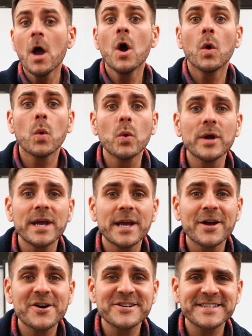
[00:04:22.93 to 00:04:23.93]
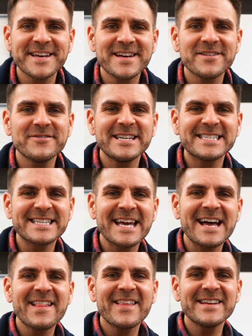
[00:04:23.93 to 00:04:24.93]
We are scary
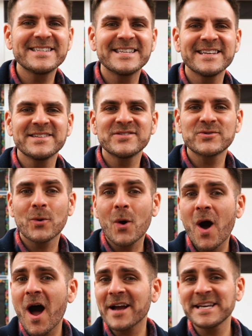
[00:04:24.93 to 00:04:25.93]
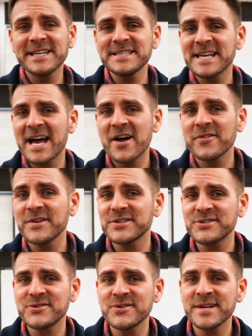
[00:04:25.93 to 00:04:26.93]
skeletons walking down the
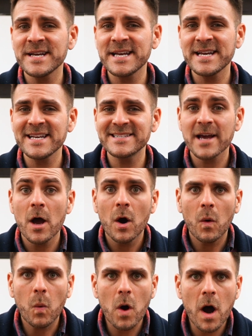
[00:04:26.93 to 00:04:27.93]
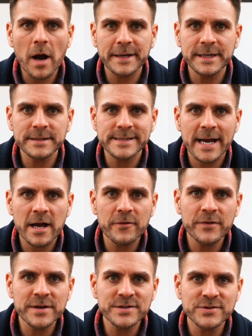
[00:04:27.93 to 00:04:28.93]
street, walking down
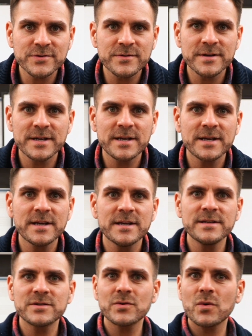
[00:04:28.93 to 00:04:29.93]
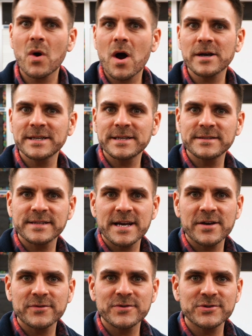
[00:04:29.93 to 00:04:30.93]
the street, walking
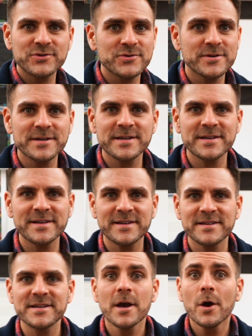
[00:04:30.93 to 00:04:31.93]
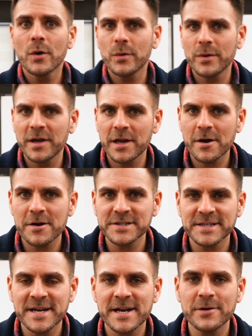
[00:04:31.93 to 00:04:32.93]
down the street. We are
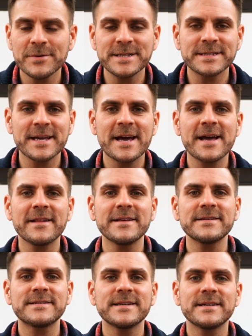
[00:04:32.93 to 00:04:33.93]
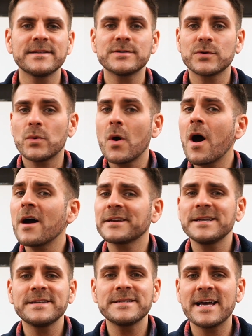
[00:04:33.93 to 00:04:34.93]
scary skeletons
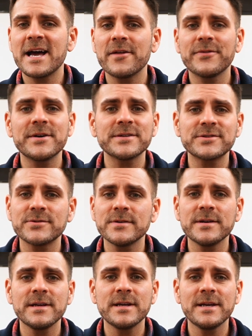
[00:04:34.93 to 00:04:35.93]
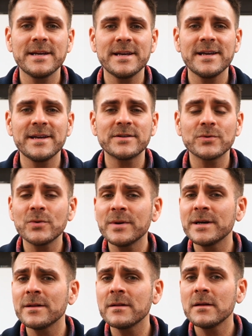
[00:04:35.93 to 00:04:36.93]
walking down the street.
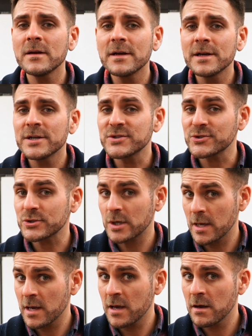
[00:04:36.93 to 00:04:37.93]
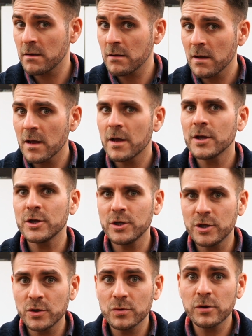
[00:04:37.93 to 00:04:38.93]
We'll scare
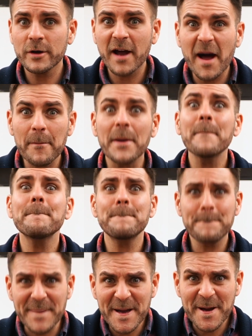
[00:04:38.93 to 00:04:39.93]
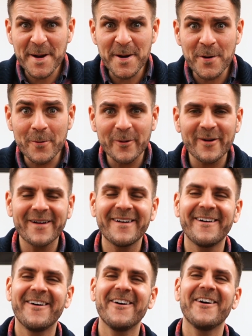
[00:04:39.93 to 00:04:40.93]
you. Look up. Boo!
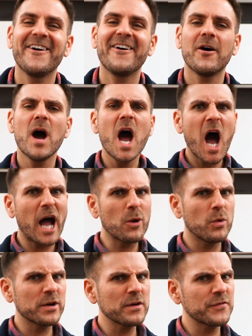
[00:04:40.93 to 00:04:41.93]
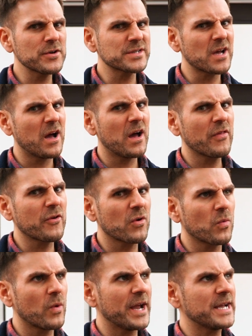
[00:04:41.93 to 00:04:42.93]
Oh, I wonder if there's
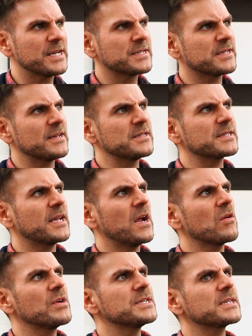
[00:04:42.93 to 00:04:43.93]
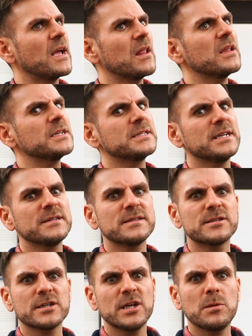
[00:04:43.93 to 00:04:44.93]
other ways that scary
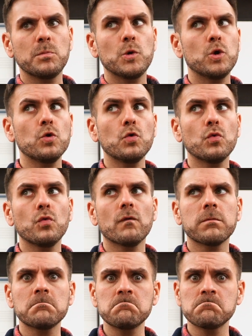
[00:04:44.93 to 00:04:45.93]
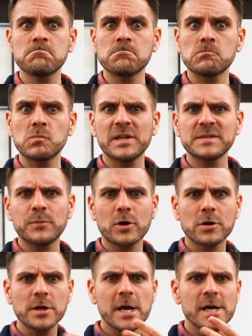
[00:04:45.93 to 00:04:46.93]
skeletons can move. Let's put
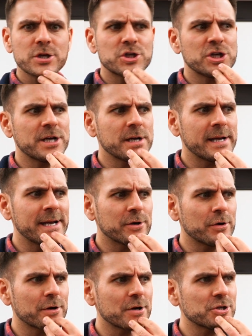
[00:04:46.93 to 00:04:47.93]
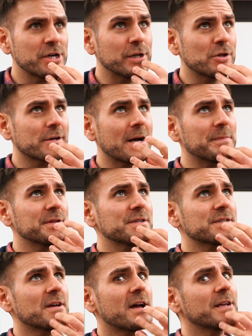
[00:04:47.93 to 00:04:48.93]
our hand on our chin, look up at the
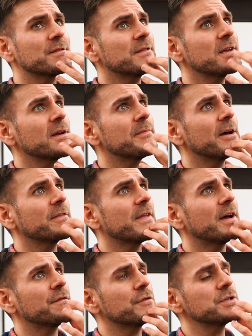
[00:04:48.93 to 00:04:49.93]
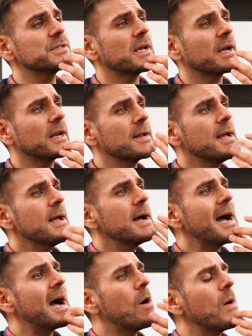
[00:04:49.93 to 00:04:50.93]
sky, and think about that for a second.
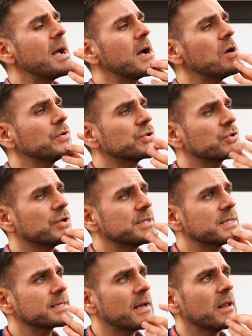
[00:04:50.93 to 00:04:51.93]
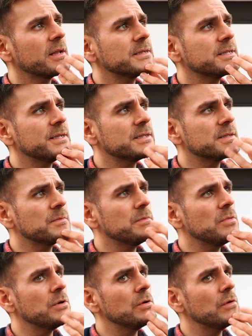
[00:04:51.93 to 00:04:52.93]
How else could skeletons
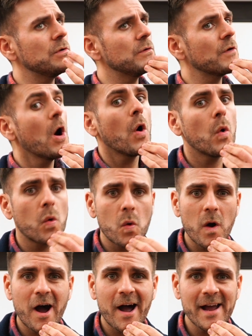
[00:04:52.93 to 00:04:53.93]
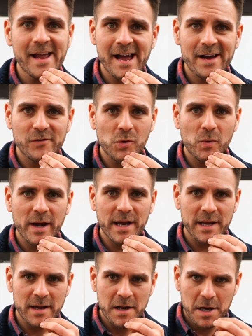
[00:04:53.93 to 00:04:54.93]
move? Oh, I have a
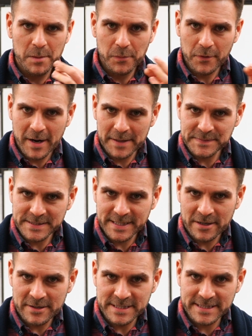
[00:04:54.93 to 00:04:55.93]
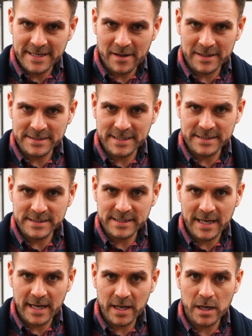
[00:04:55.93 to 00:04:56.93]
way. Perhaps scary skeletons
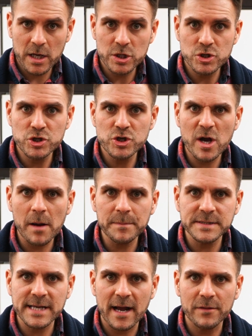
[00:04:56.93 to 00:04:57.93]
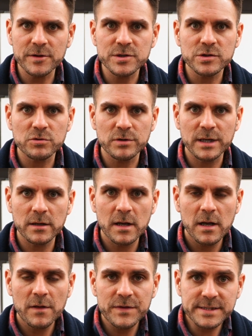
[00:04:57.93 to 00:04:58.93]
can jump down the street.
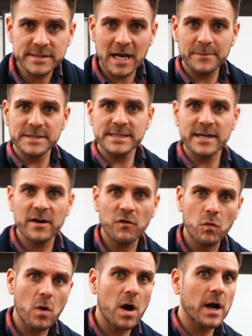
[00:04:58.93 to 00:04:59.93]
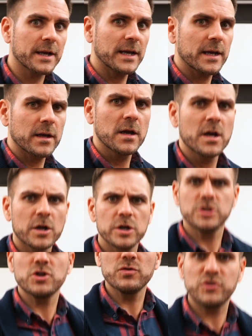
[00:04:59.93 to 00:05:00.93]
This time, instead of walking,
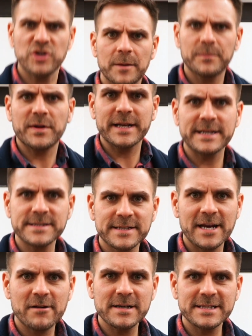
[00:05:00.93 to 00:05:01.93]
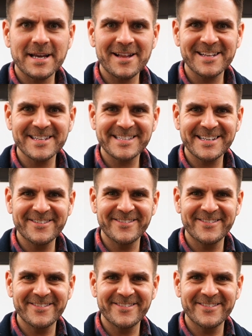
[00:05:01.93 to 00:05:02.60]
could you jump like a scary skeleton?